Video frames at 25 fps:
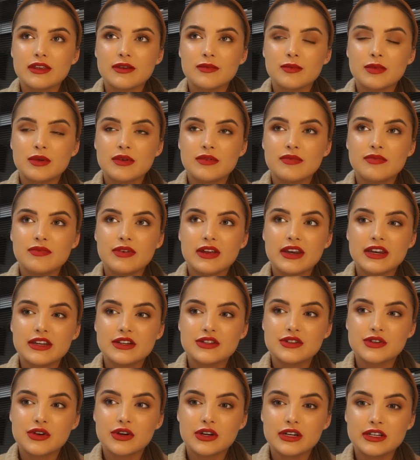we
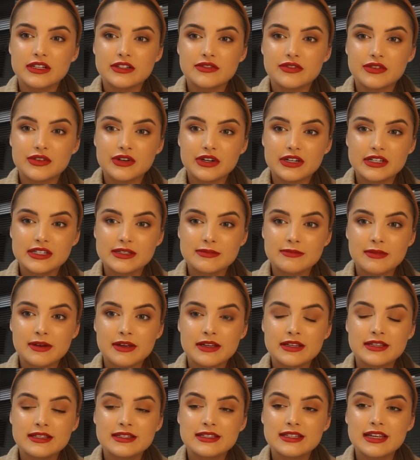finish college for
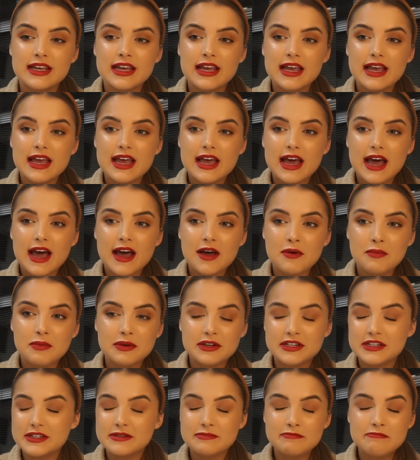Christmas,
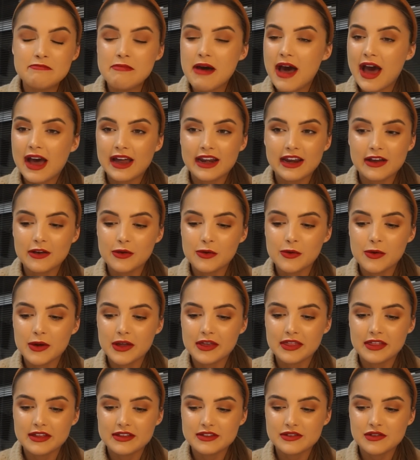which is mad how
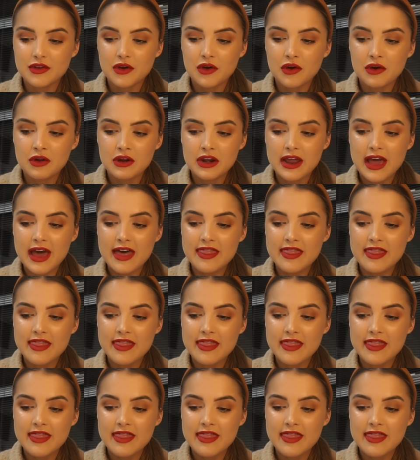quick that's gone.